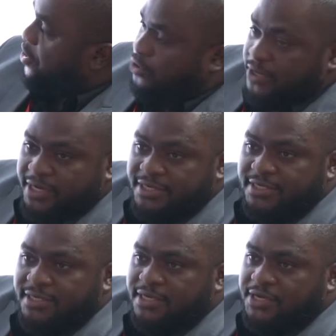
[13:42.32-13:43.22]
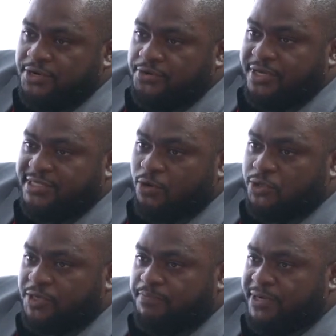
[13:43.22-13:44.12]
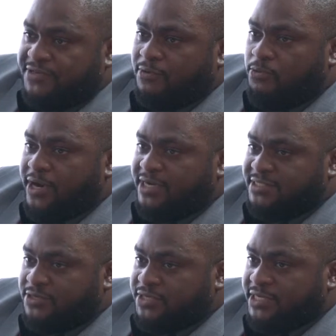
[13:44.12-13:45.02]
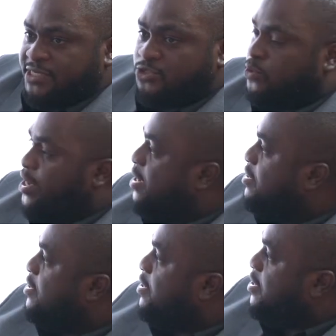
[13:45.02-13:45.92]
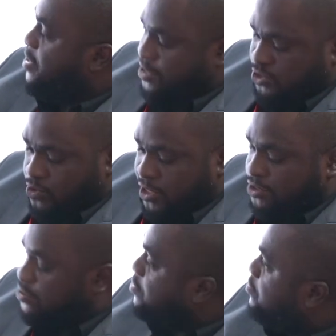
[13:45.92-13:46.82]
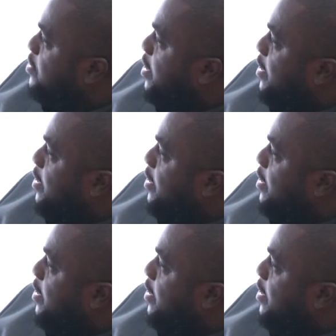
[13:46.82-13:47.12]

recorded during the whole shipment from where it is originated to where it's going to the